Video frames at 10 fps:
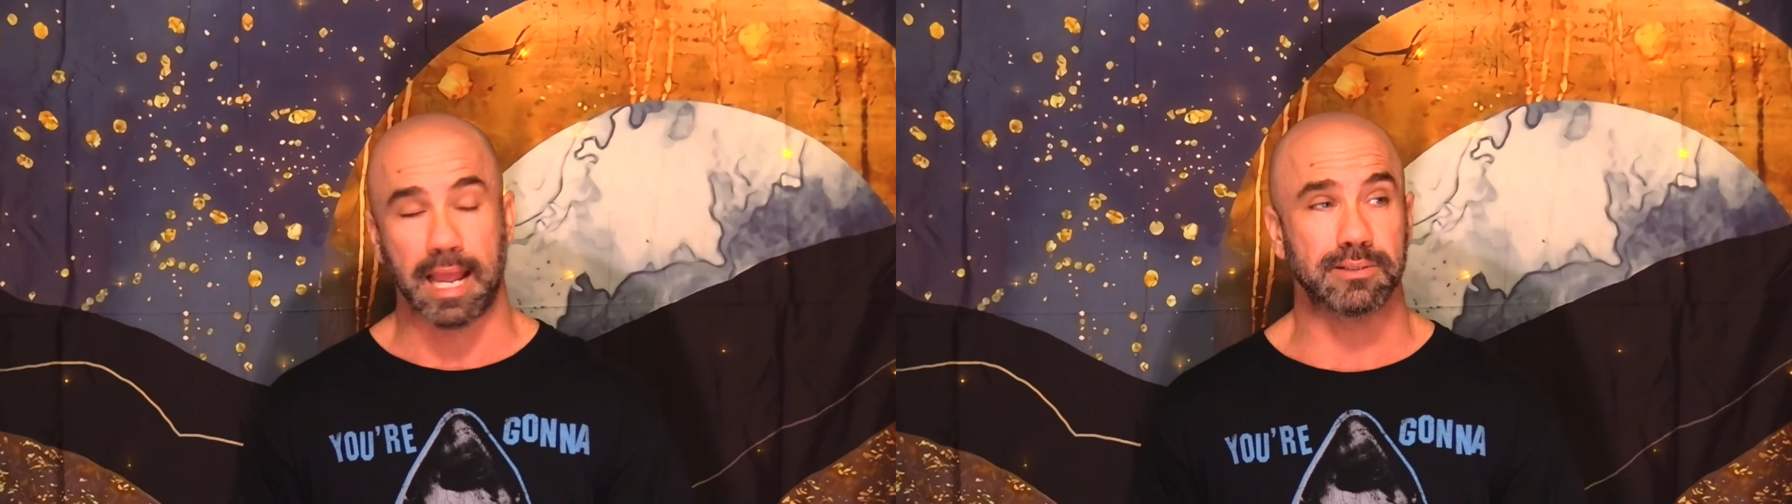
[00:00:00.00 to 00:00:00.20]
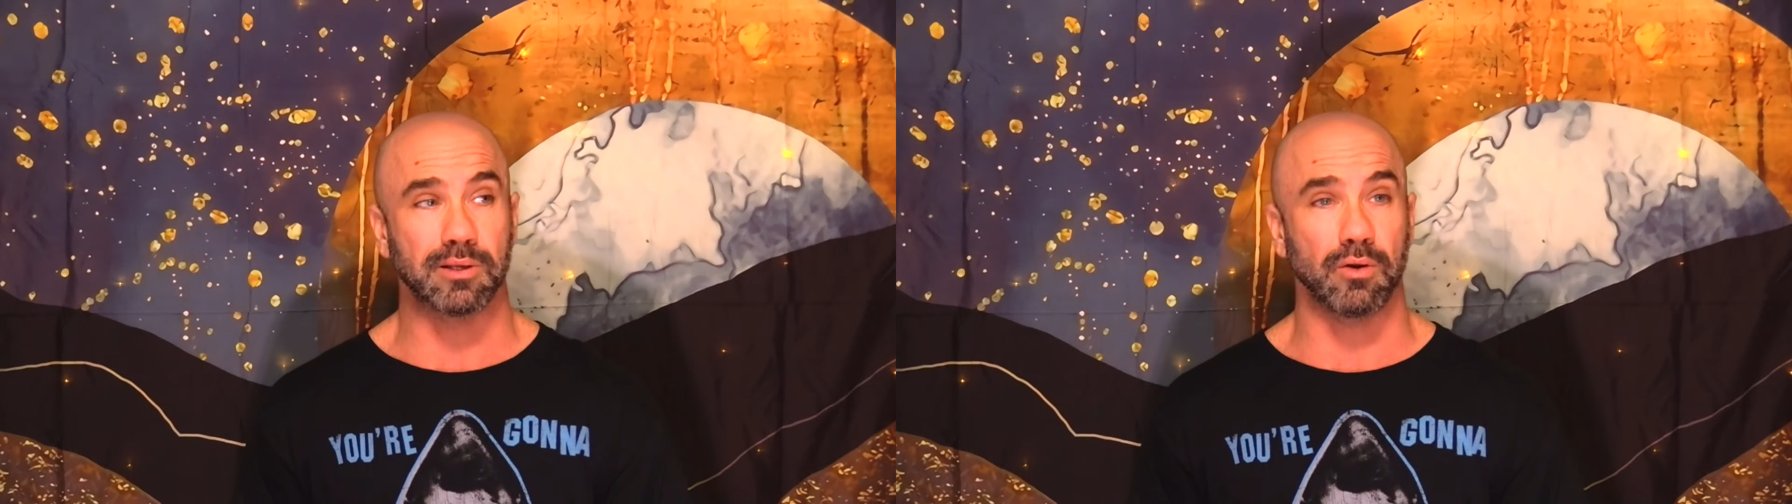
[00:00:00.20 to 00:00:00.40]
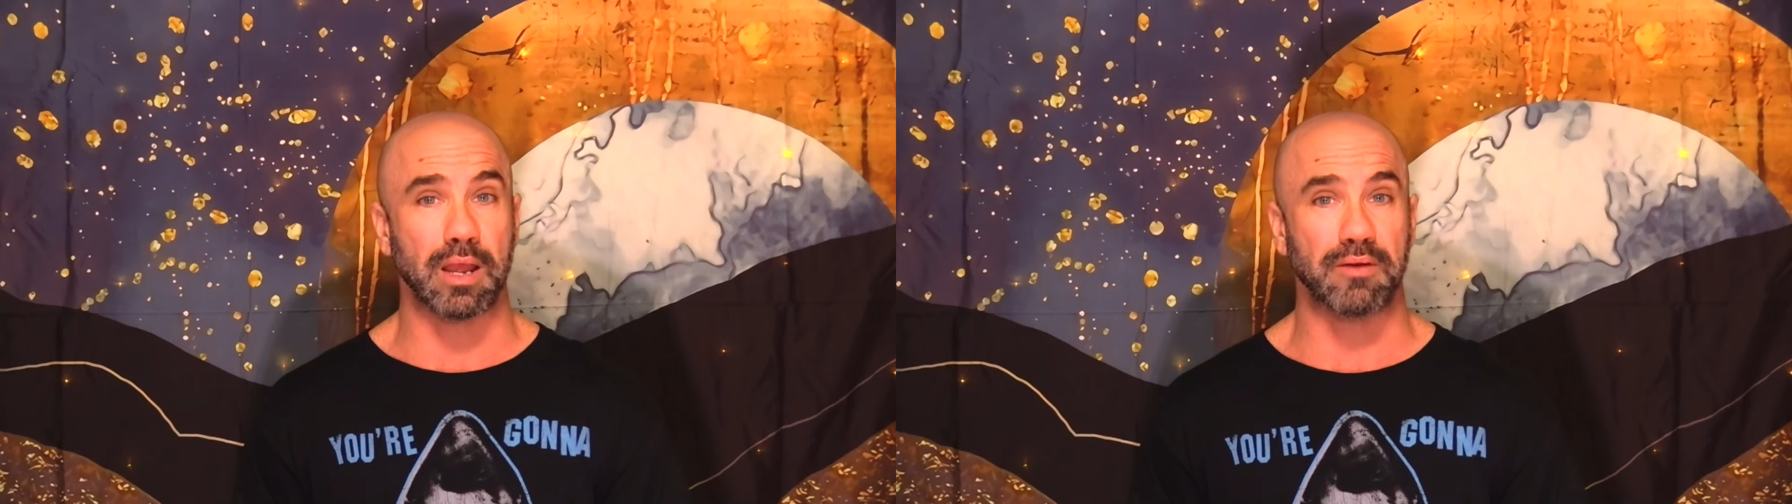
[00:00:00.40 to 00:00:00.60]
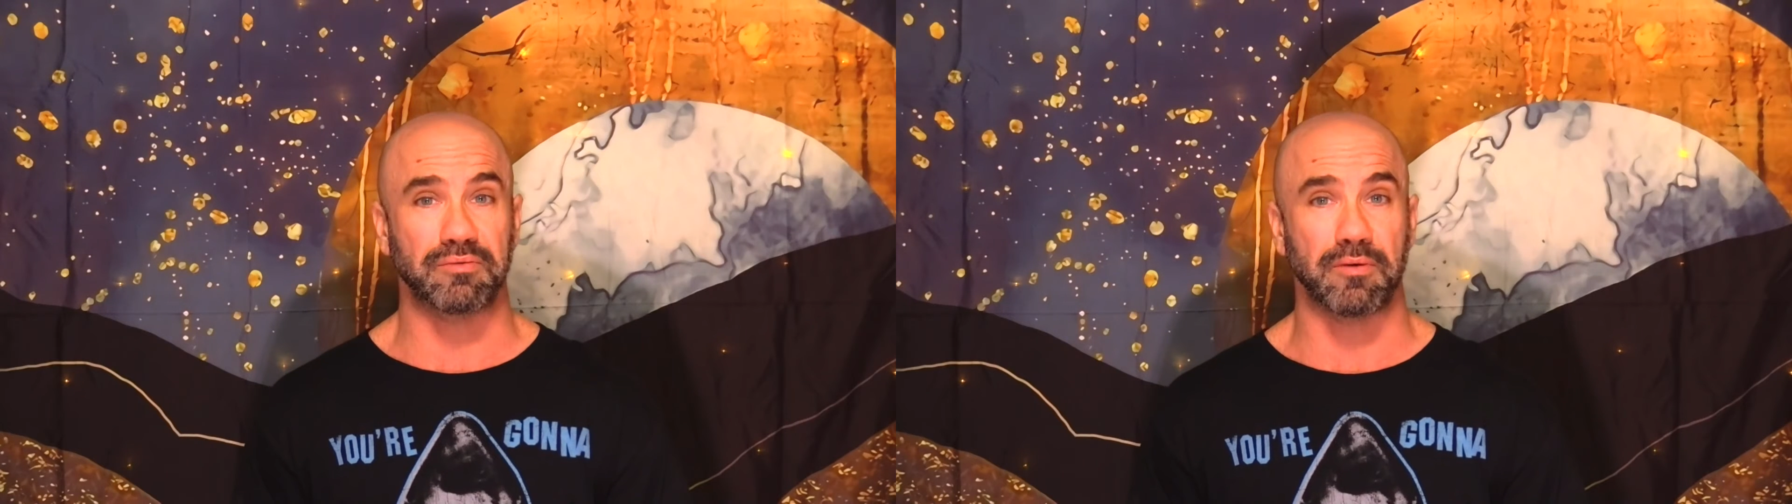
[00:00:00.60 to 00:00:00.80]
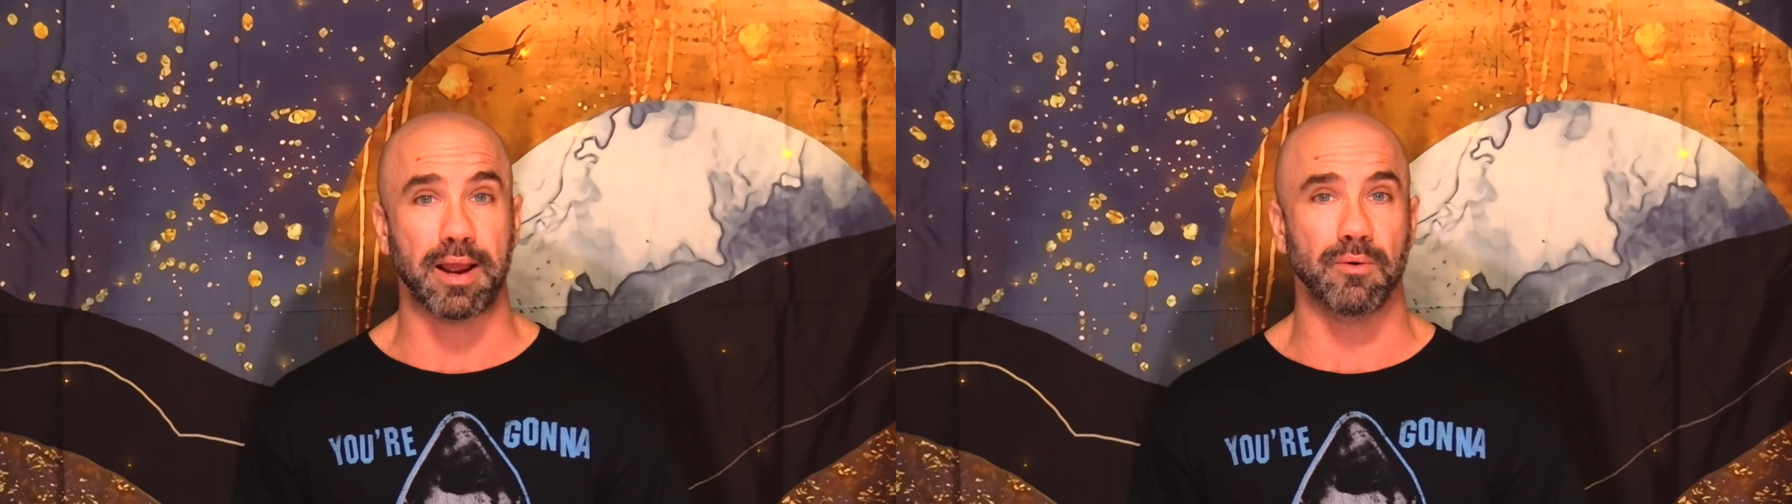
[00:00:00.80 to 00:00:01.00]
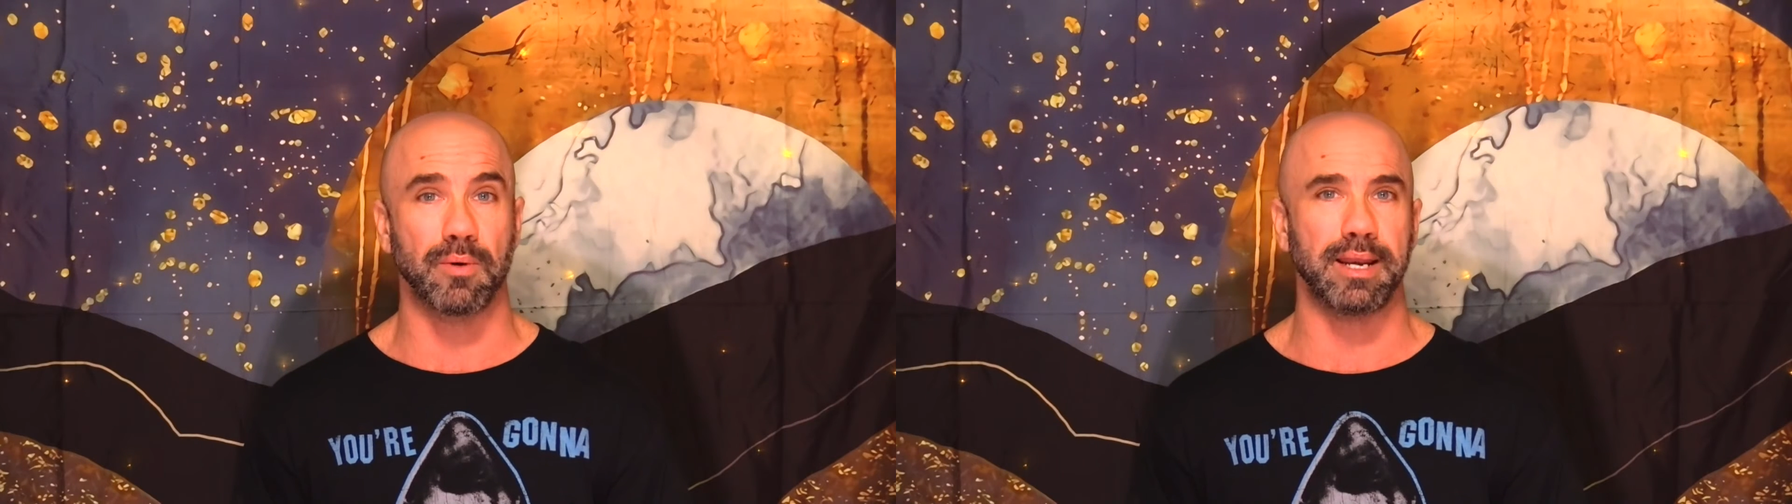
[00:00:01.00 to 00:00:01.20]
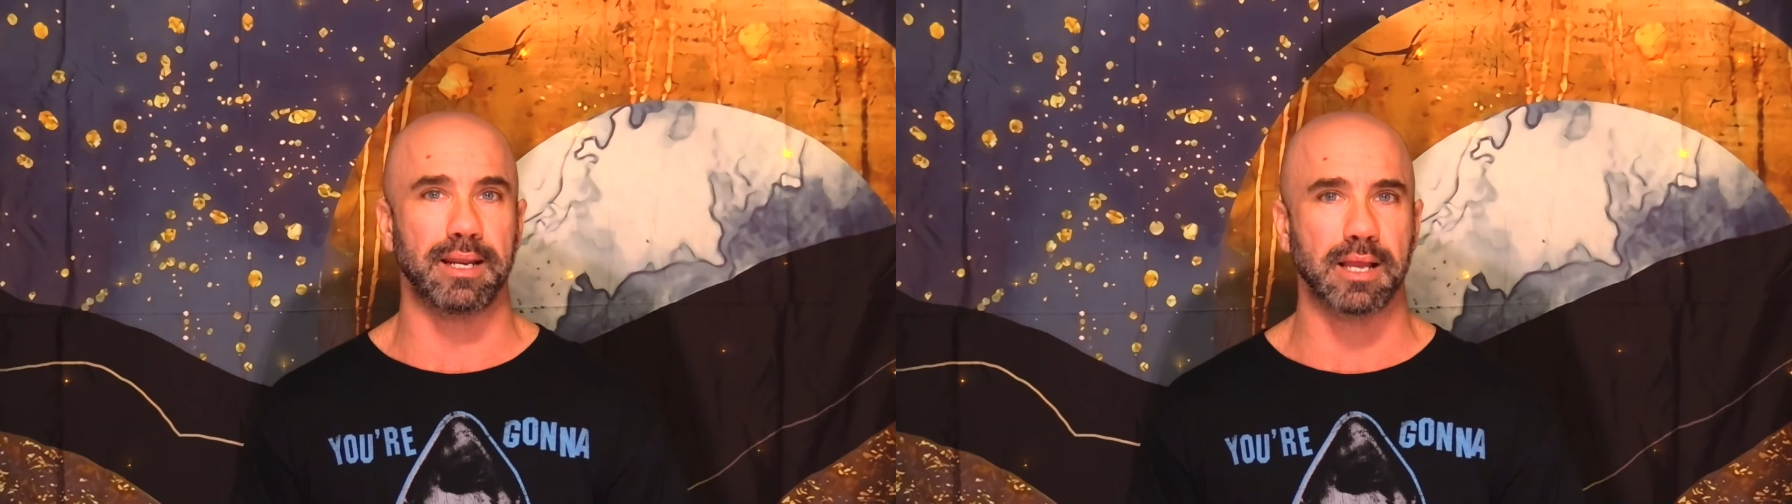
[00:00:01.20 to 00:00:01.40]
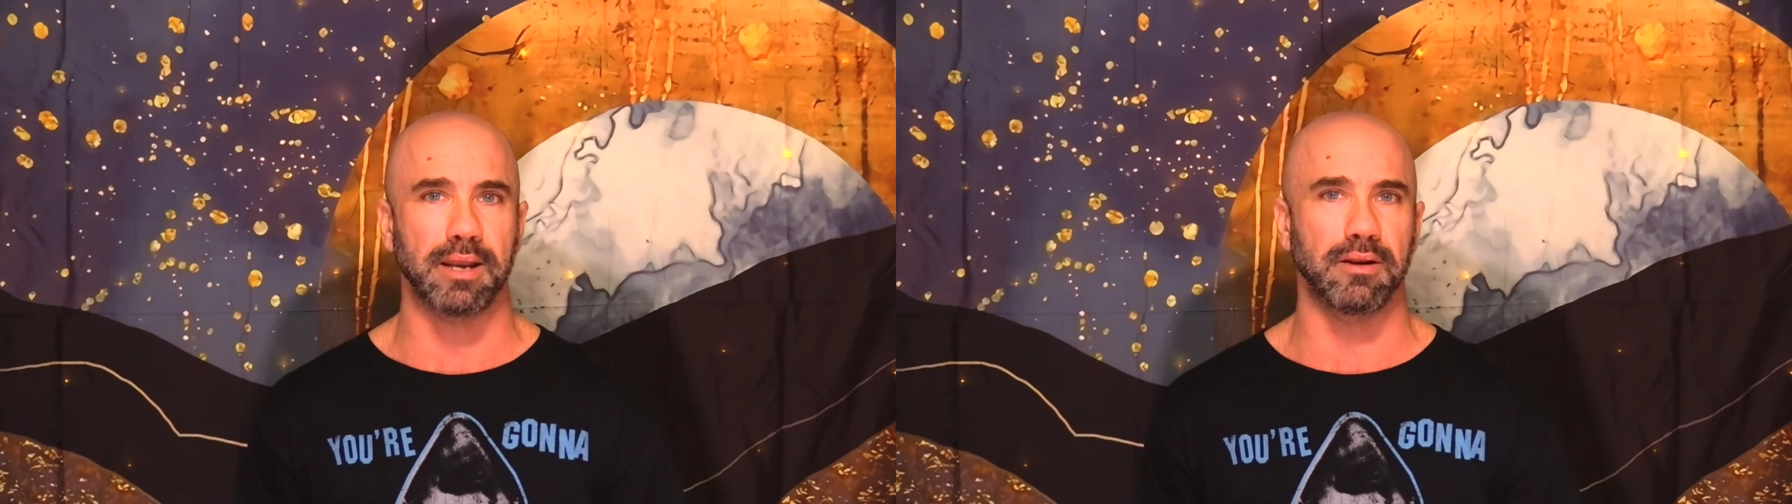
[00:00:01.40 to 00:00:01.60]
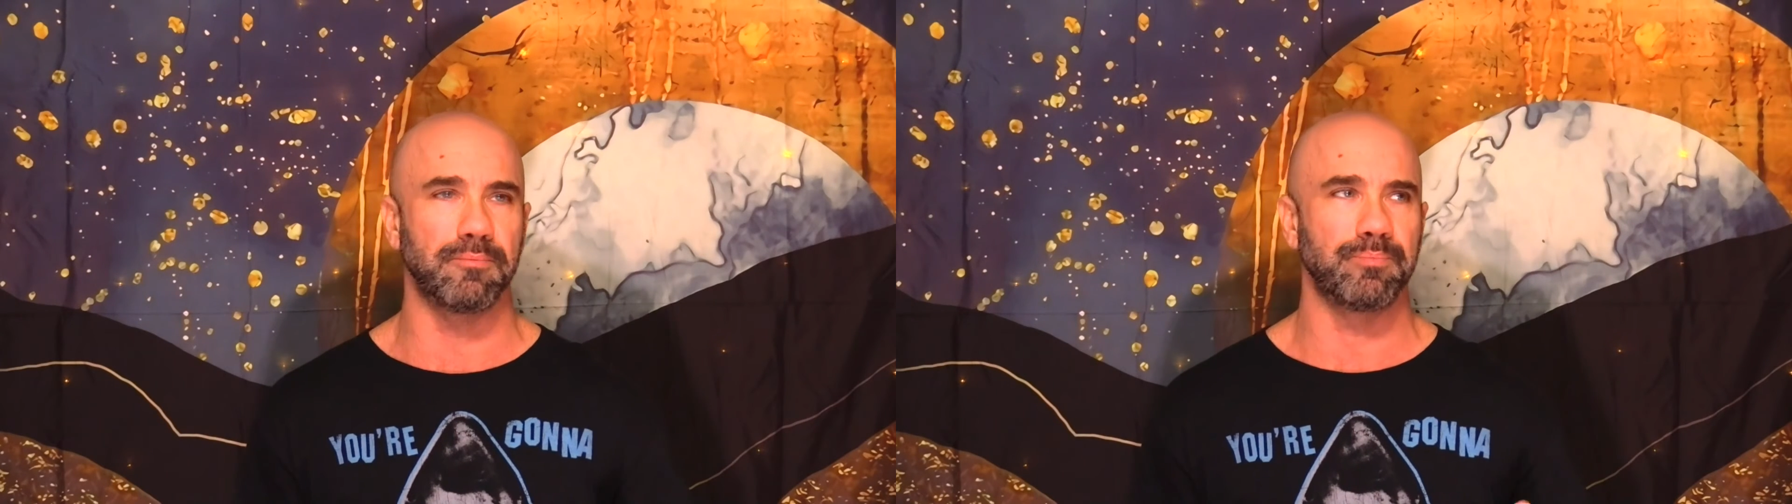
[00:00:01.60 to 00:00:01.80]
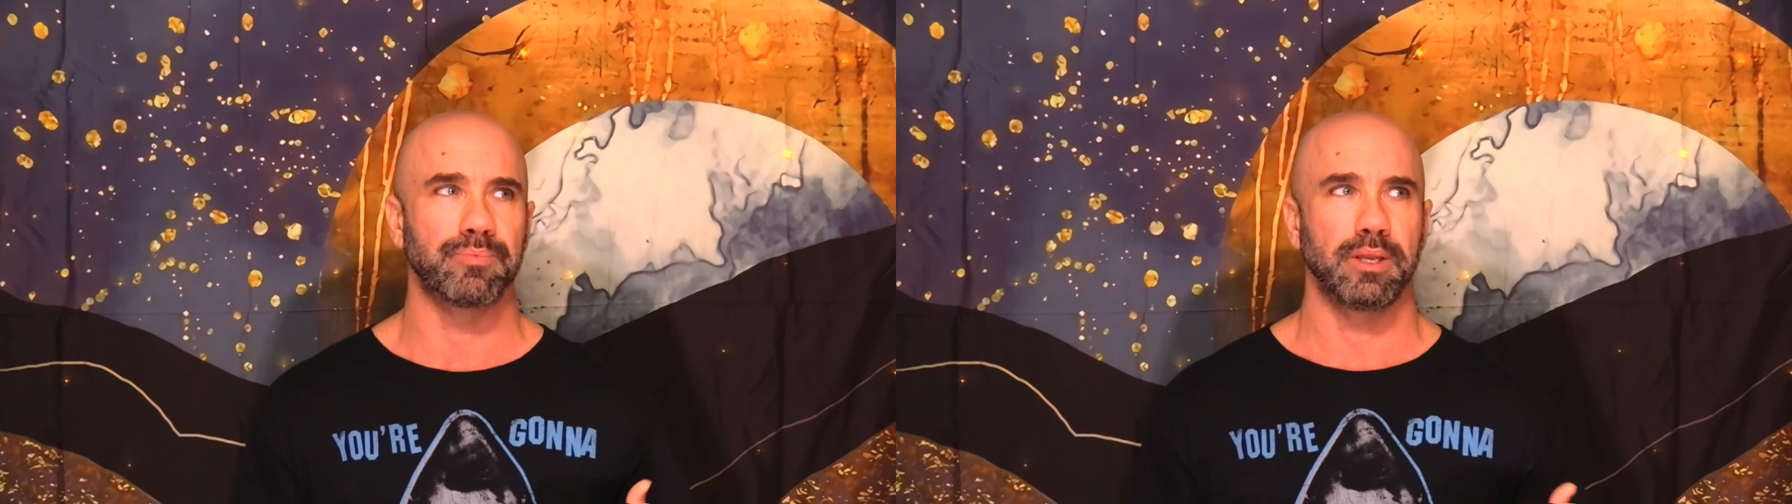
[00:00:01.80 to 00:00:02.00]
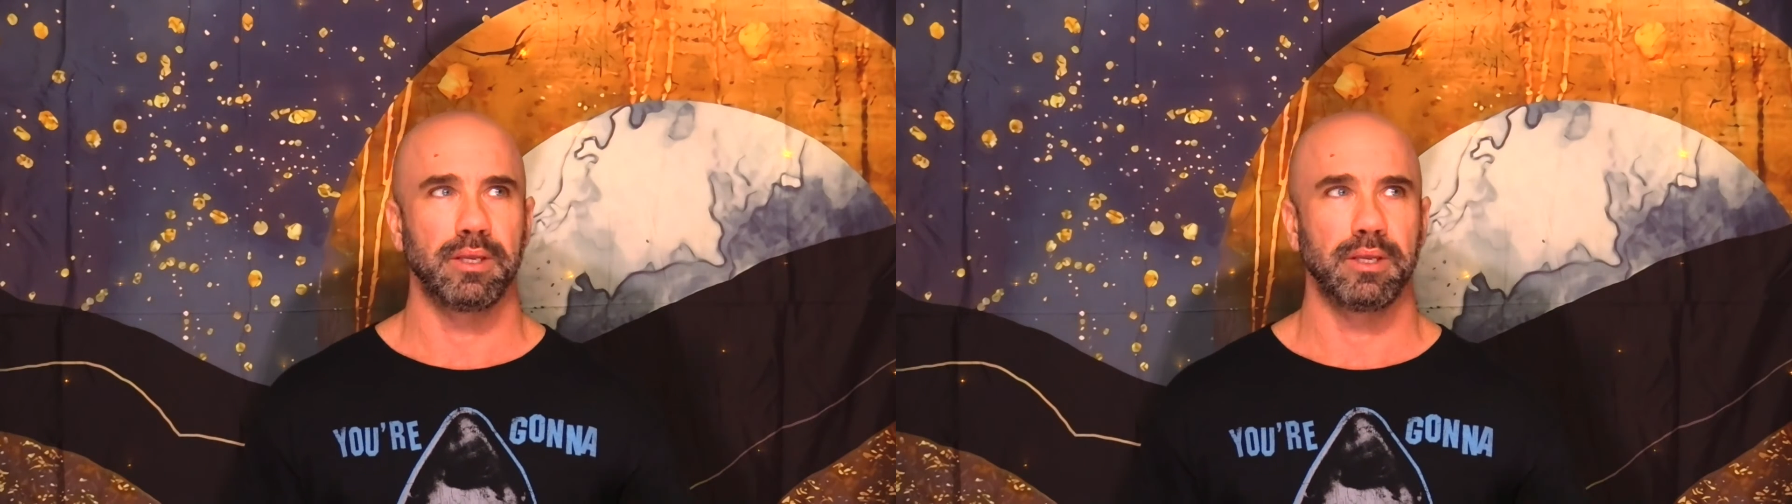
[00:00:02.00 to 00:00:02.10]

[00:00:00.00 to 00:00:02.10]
And so you have to find a way to kind of